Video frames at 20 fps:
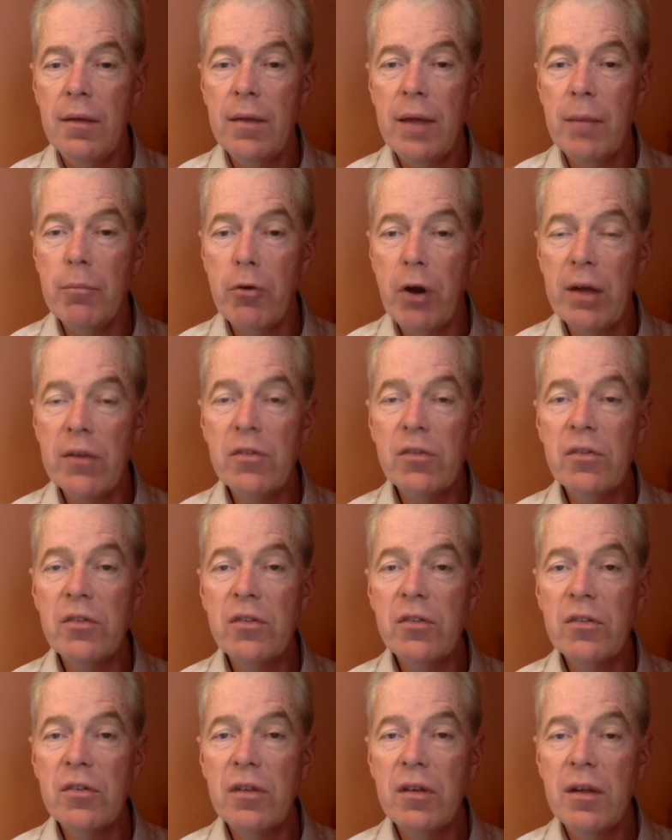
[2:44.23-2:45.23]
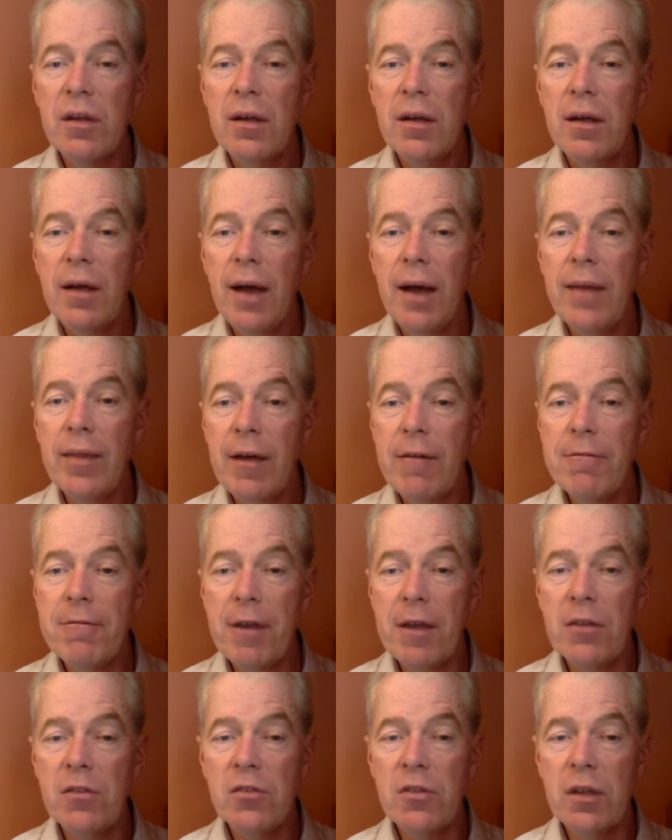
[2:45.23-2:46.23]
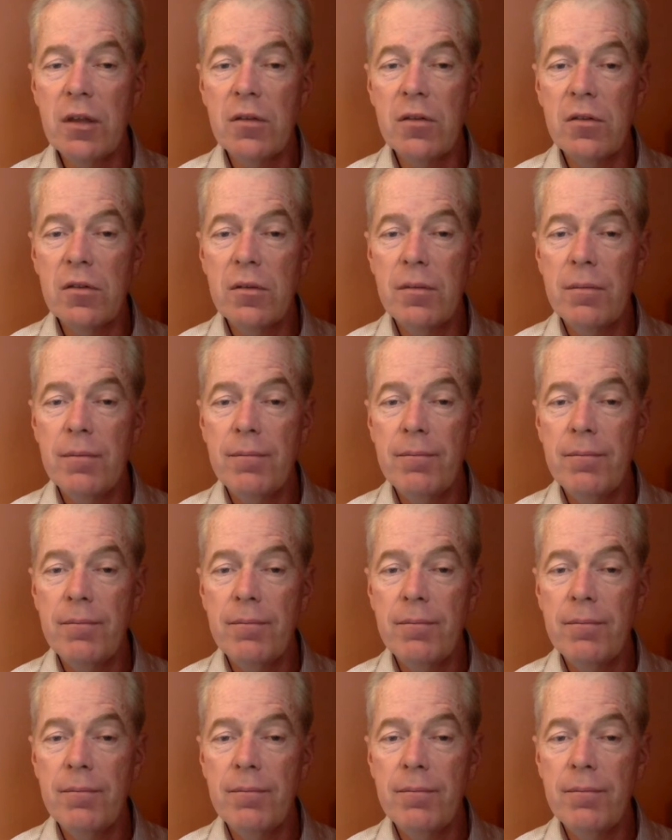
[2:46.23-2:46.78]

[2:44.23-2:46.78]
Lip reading: their breasts, and their faces.